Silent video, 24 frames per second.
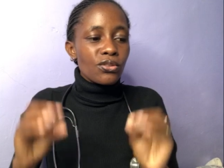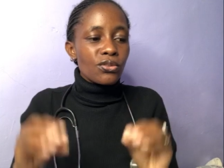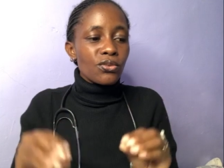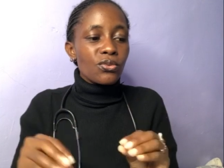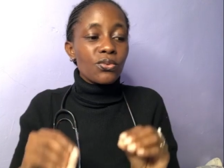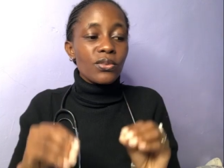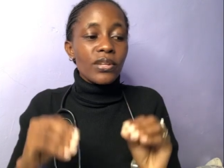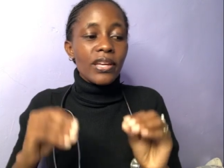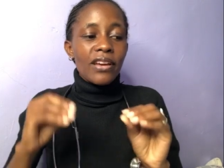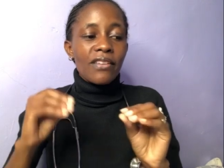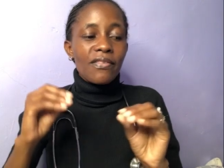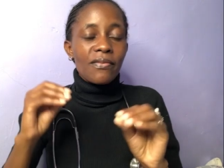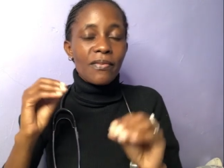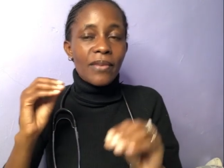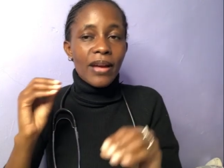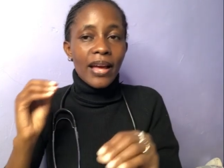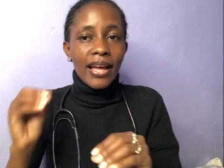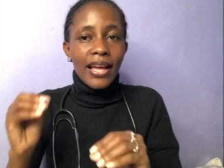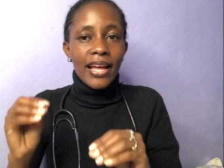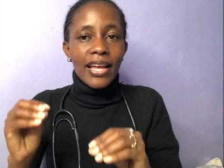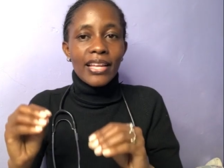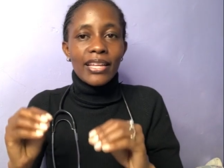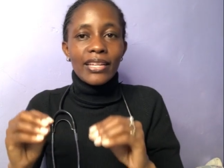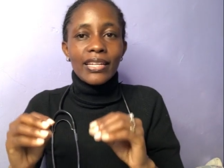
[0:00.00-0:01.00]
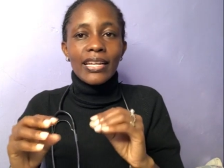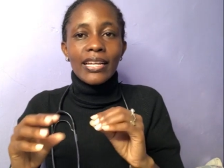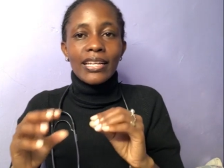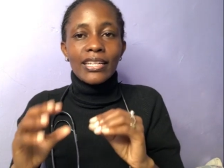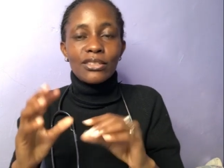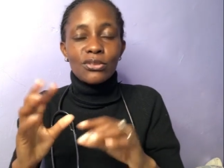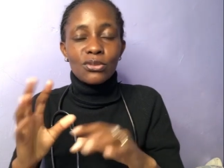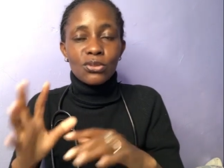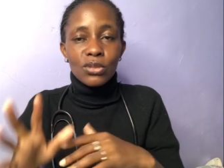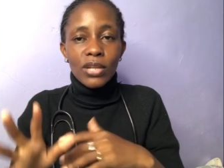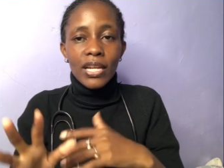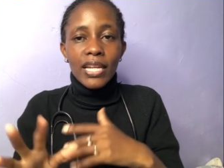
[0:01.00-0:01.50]
who
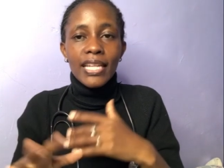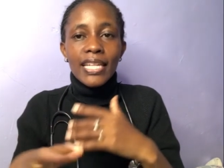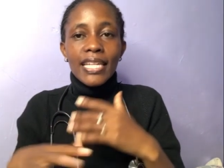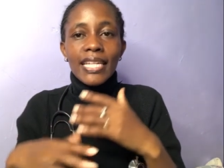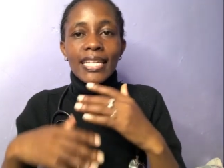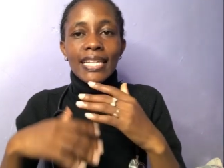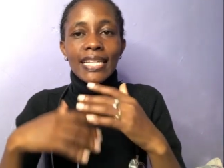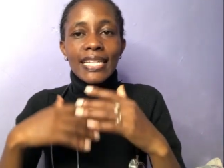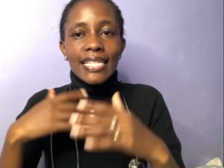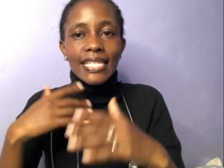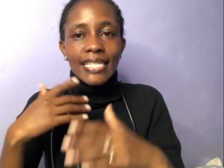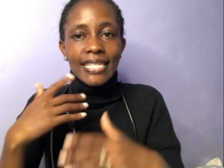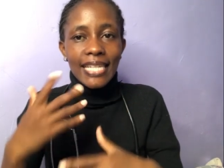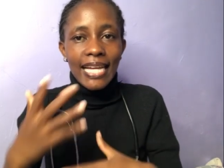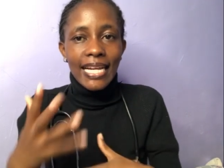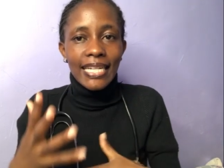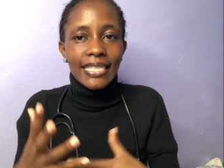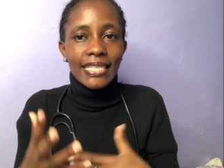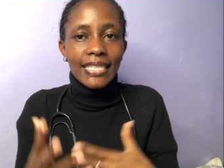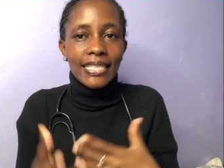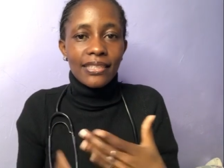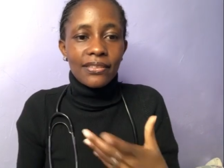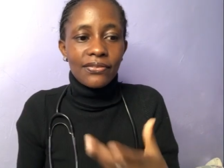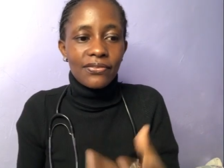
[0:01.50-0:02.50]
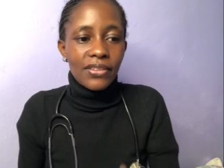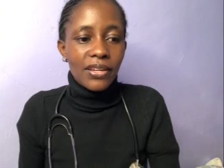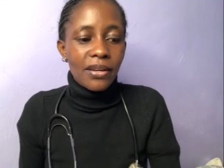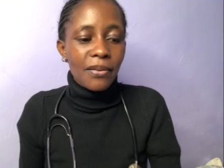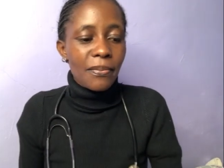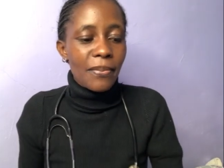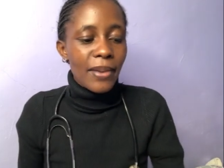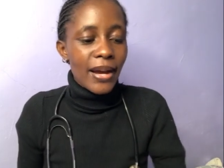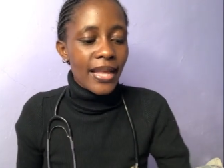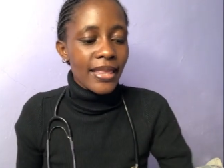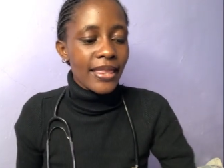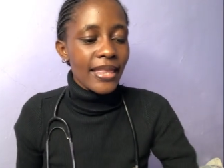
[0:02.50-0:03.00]
usually start giving
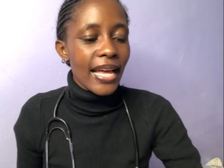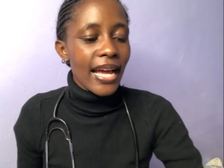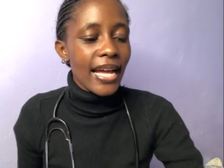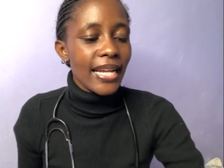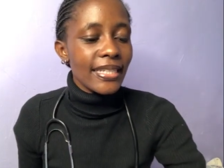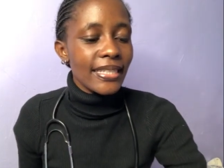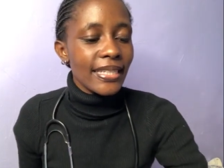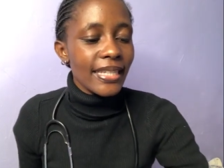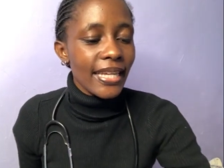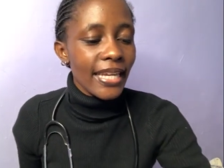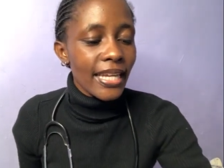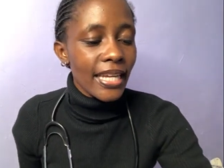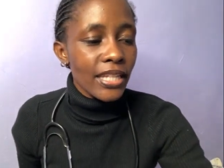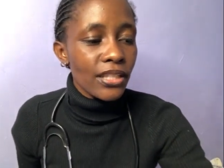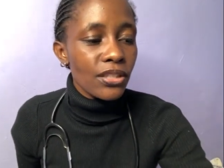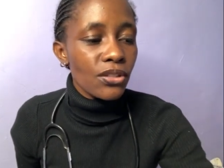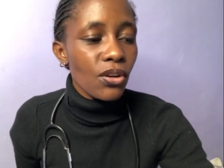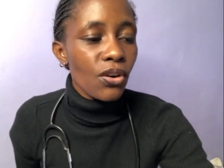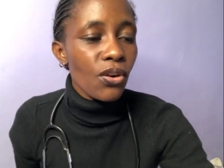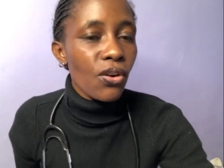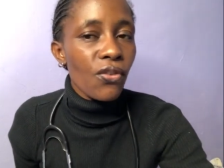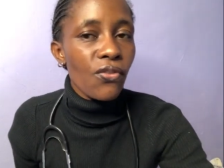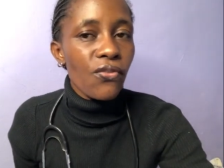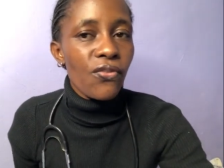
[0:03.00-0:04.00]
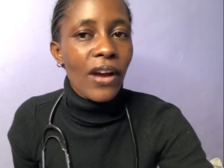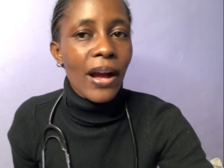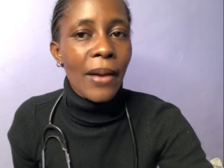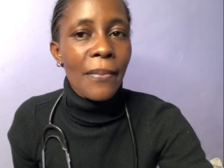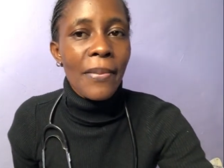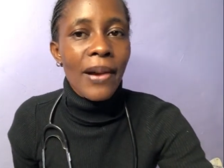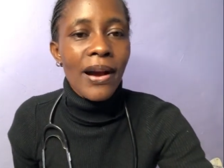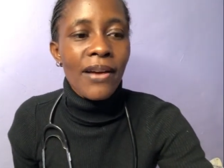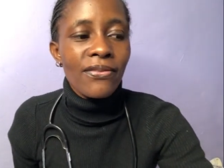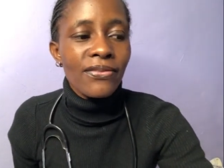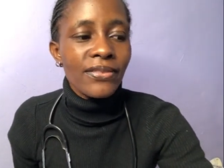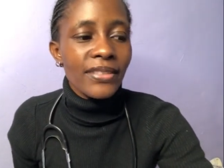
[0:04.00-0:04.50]
birth at age of
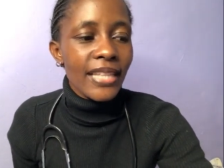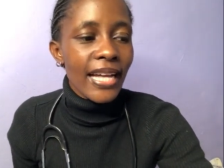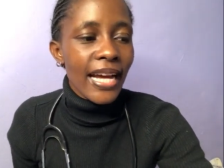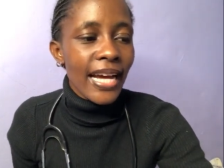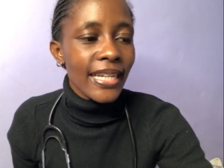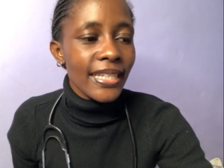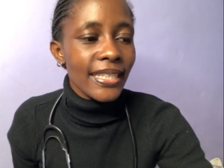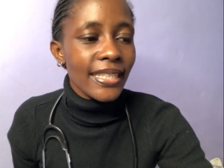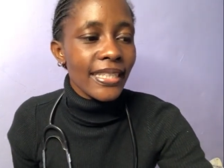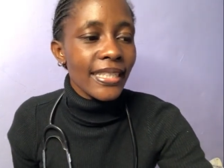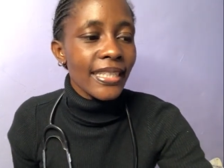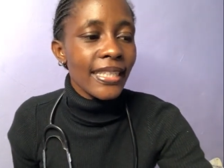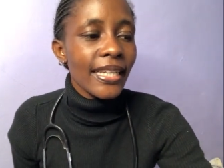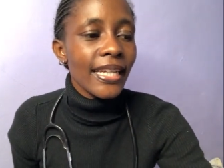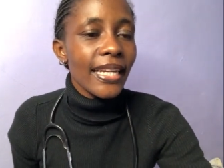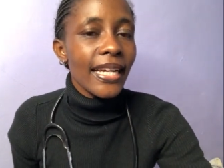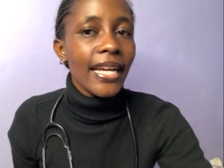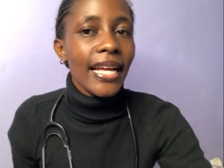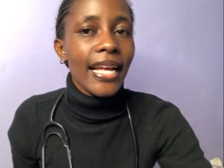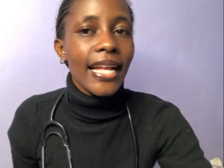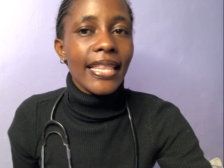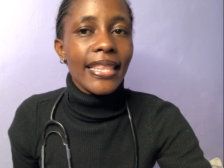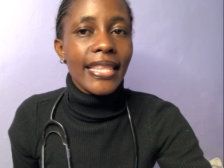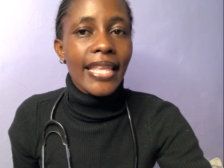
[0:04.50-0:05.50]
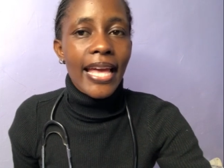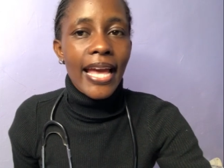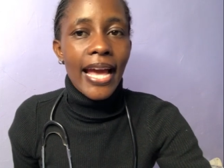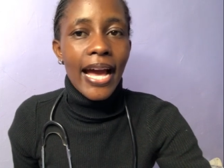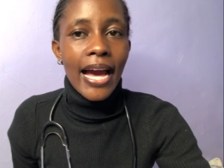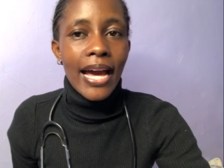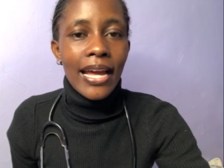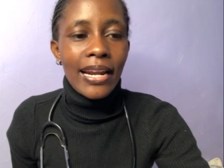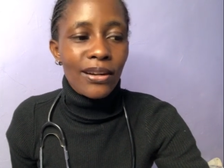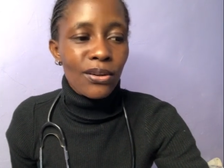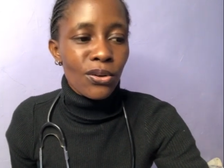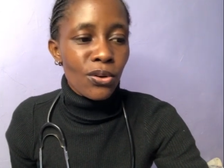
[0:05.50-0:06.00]
above 30. They
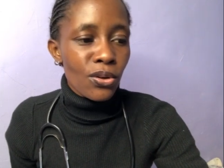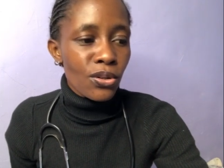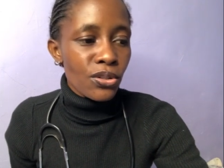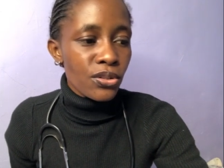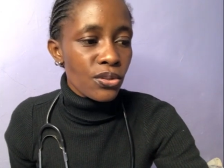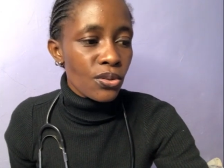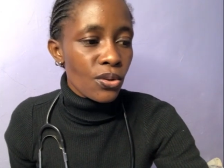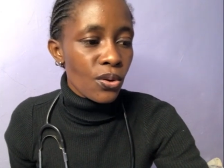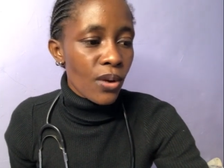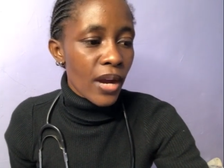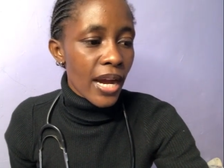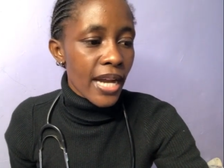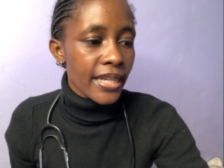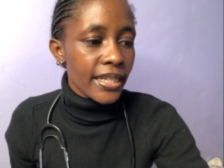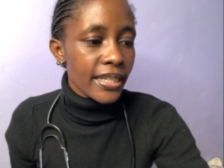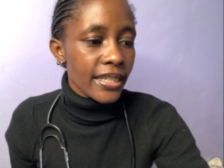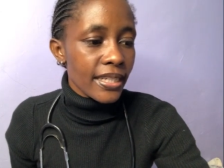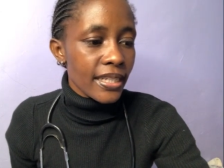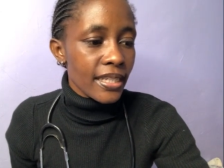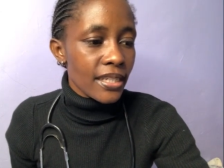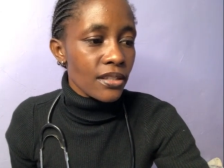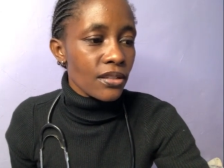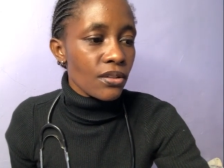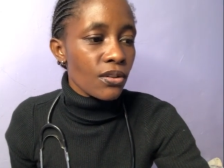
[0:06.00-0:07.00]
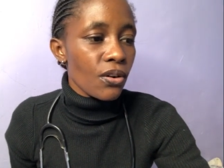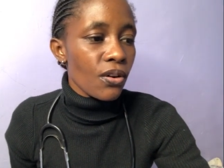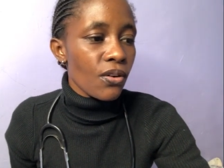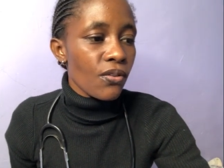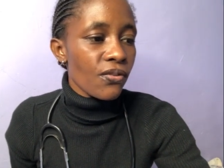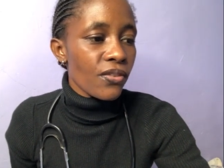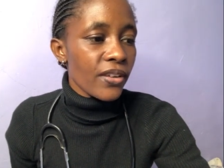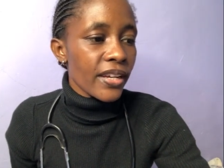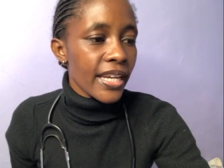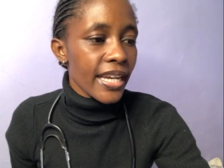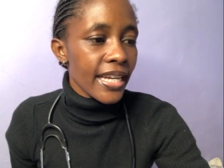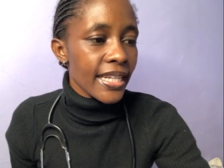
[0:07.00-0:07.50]
are also at risk
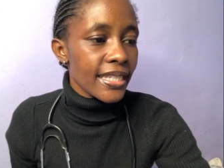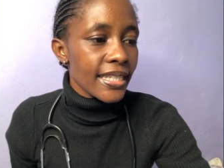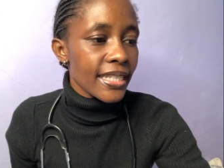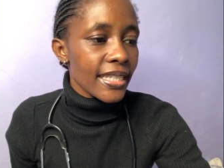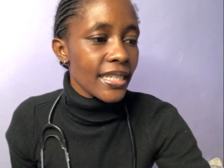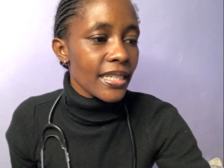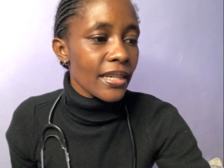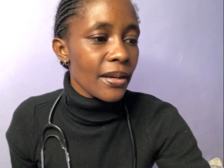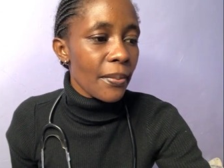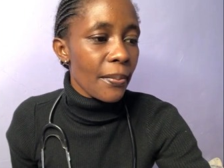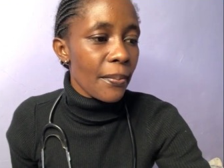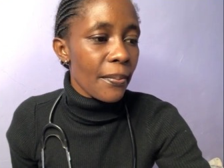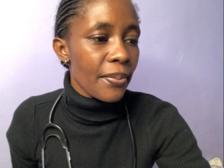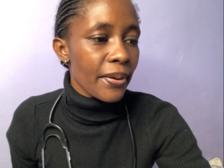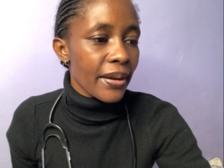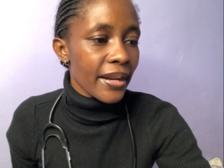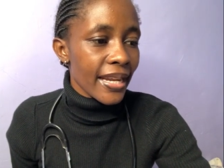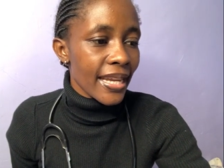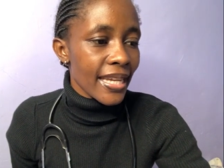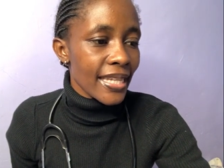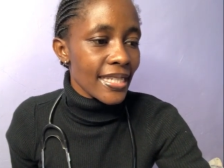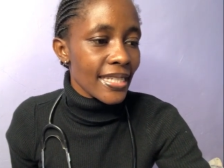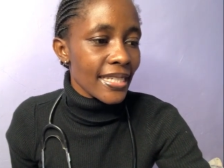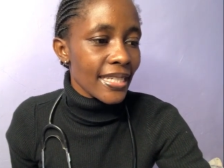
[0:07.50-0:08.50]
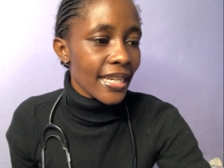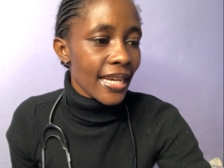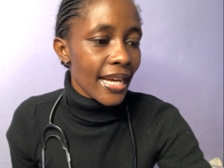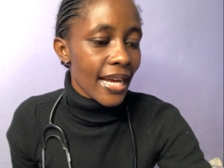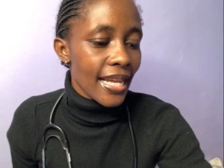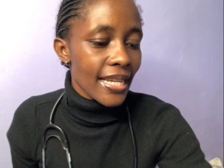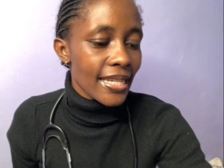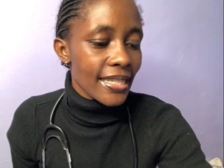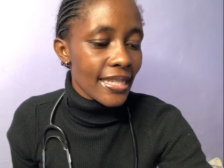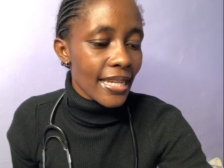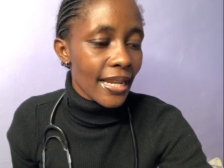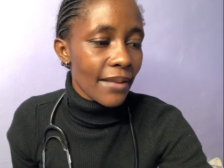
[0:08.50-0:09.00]
of getting breast
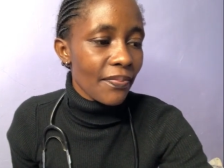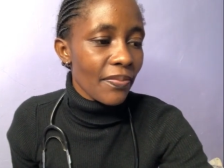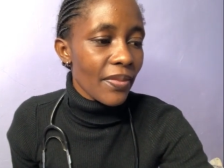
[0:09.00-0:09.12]
cancer.